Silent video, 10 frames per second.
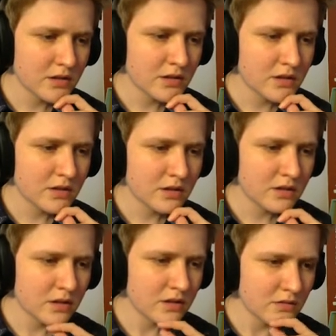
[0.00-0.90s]
ending to
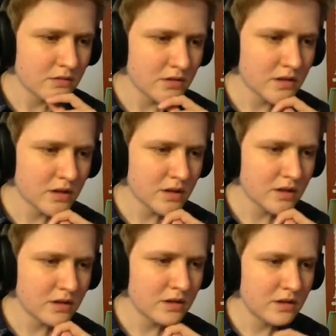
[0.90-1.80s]
Dumbo,
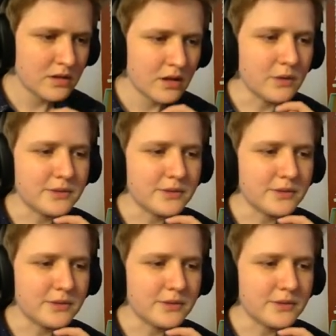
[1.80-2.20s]
Oh,